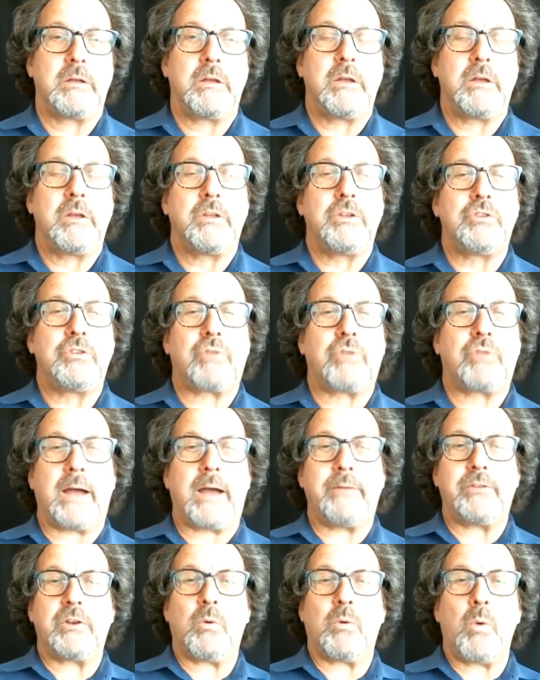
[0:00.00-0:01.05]
You drive
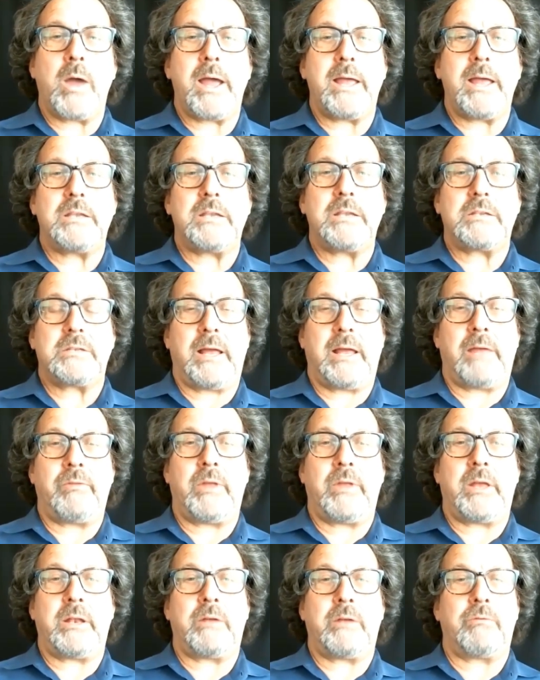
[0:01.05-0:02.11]
it a ways and
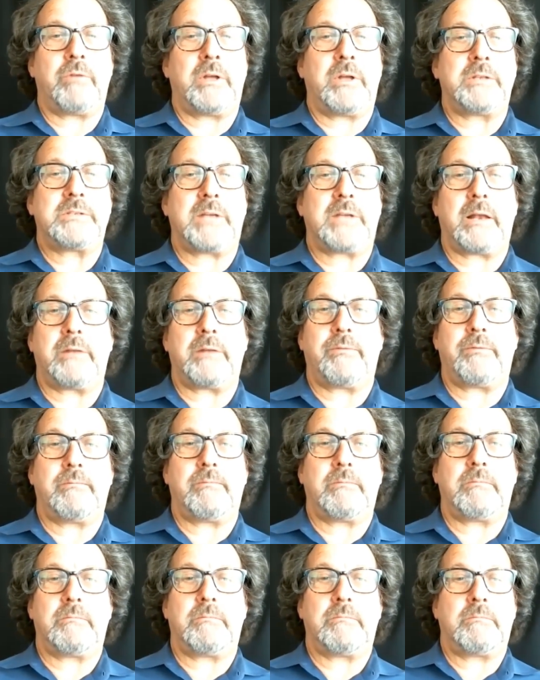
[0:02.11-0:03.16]
then it runs out of
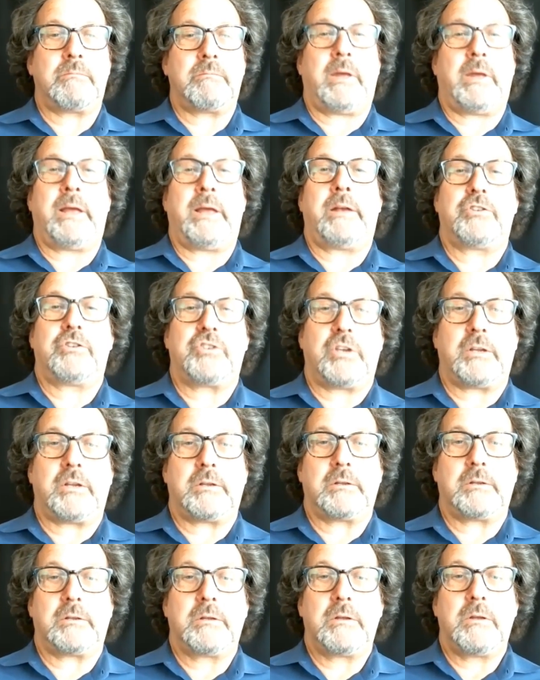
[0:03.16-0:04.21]
energy.
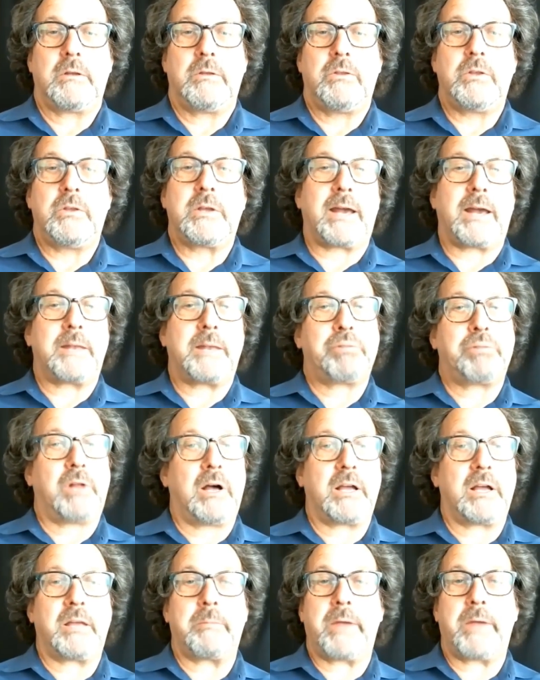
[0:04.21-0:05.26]
You hmm. got to plug
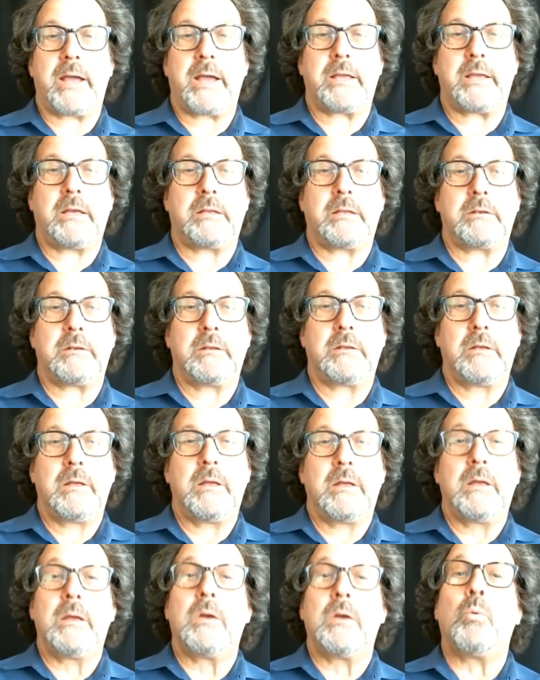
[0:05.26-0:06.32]
it back in.
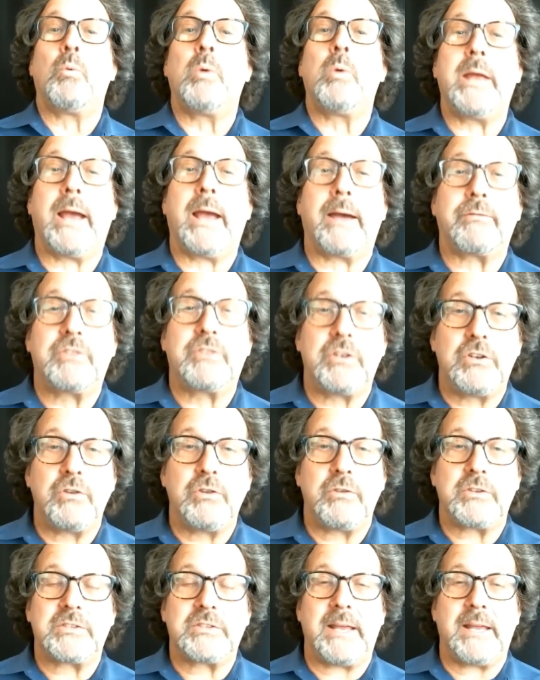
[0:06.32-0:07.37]
We have to do the
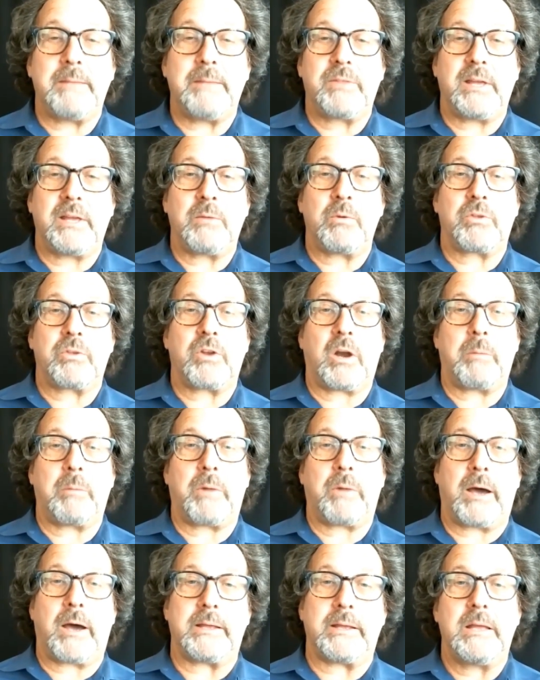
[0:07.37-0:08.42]
same thing with our
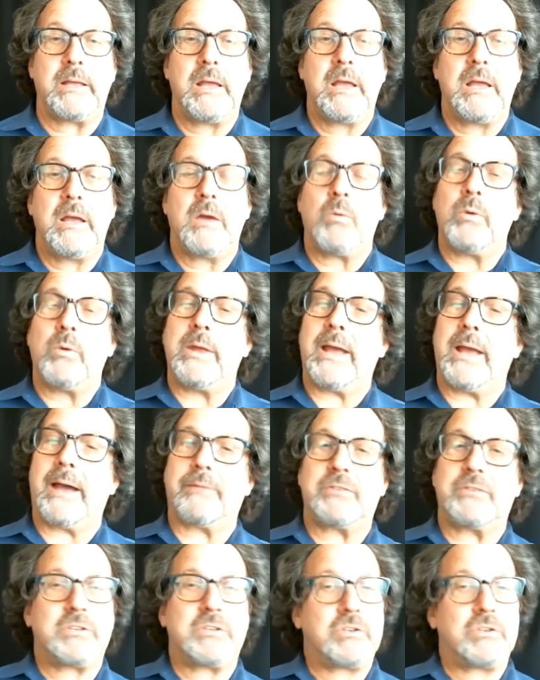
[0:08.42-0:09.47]
body. We have
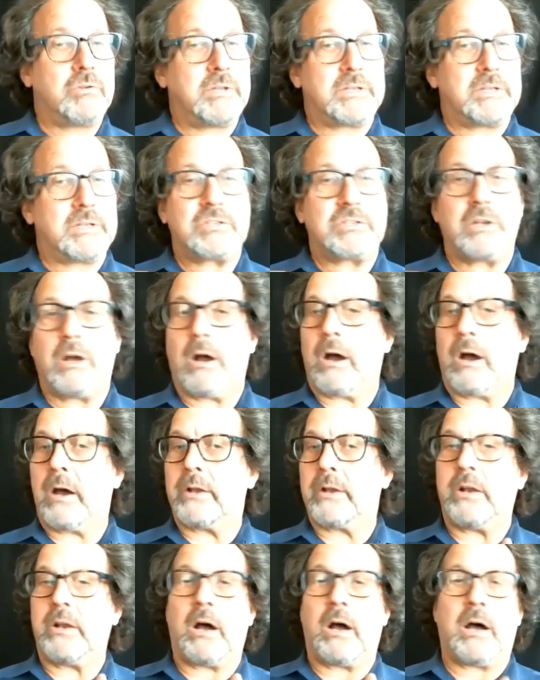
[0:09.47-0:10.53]
to do this on an
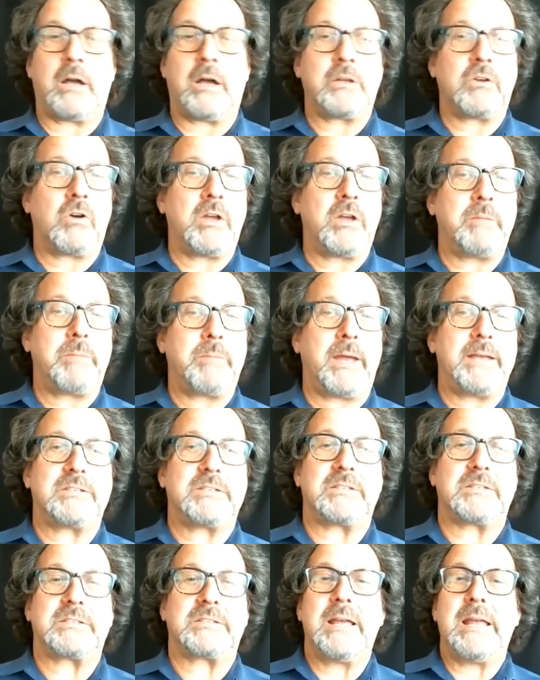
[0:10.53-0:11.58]
ongoing
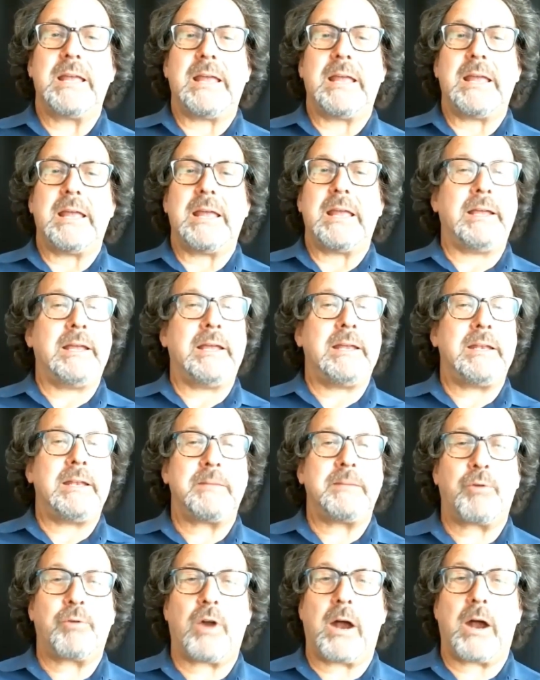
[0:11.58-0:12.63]
basis eating
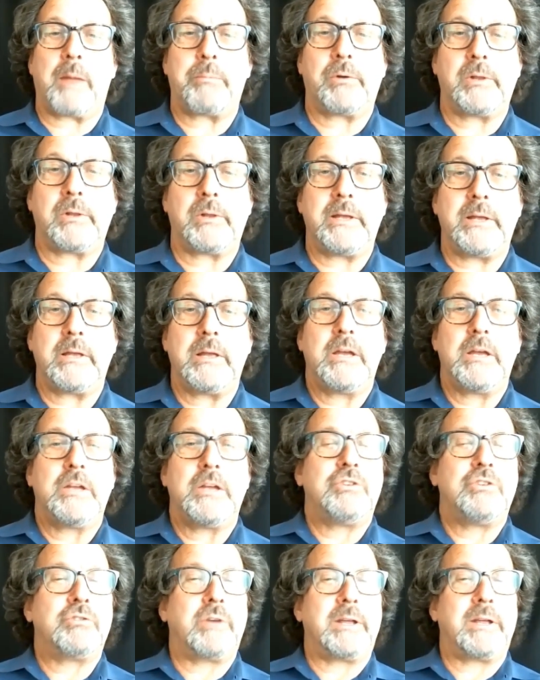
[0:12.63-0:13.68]
properly,
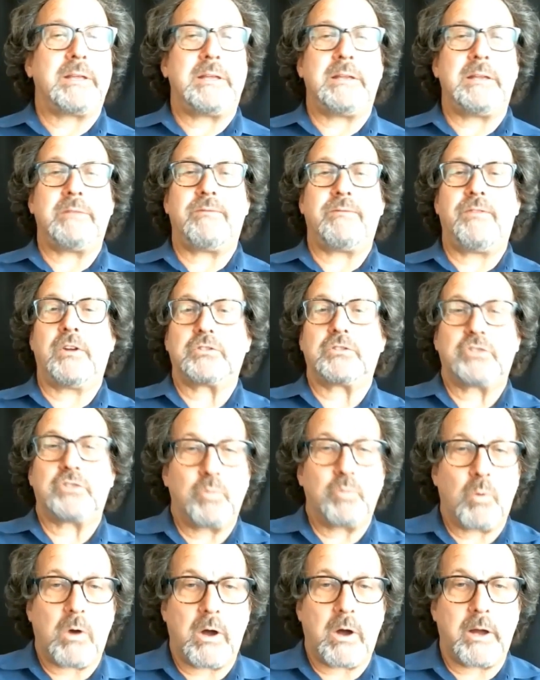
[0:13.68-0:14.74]
drinking filtered
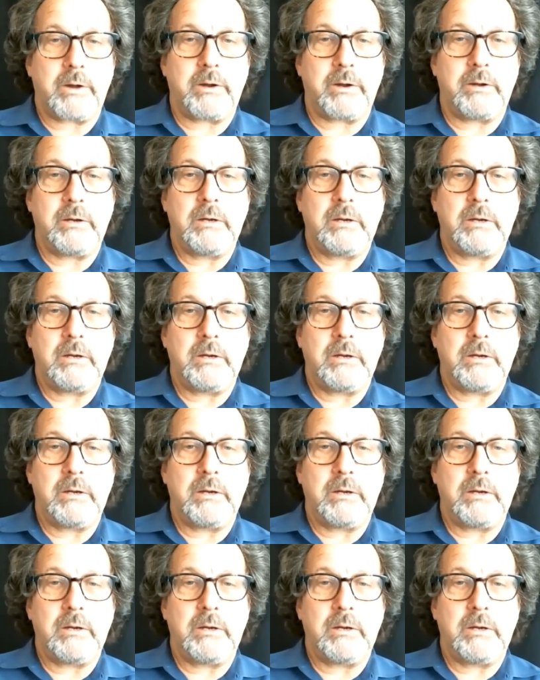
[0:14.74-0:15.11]
water,